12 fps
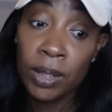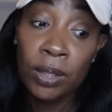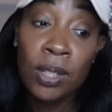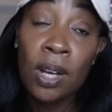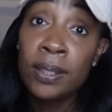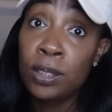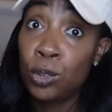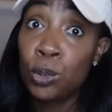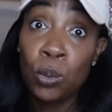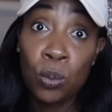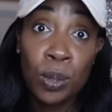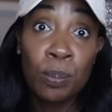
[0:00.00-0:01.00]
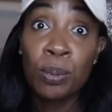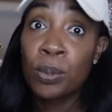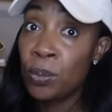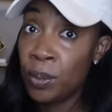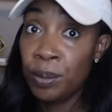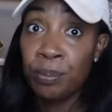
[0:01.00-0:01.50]
Y'all, it's a storm
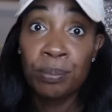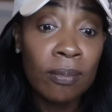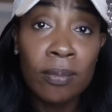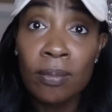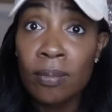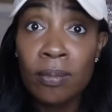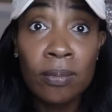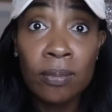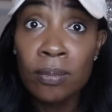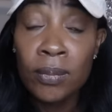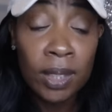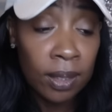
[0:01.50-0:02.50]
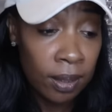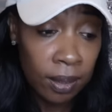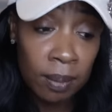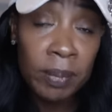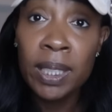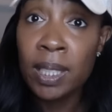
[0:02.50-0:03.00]
brewing.
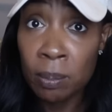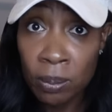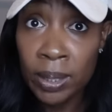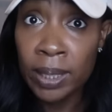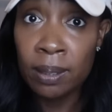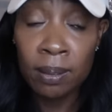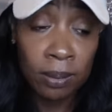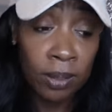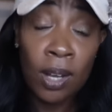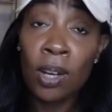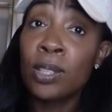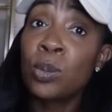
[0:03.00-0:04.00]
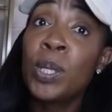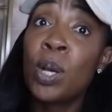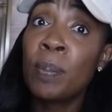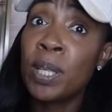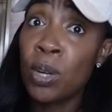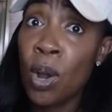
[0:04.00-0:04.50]
Let me keep reading, y'all, because we're
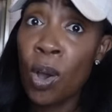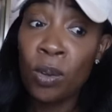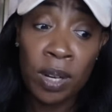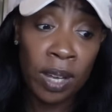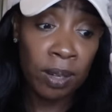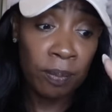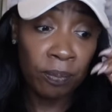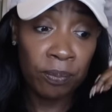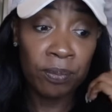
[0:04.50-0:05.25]
going to be here all day.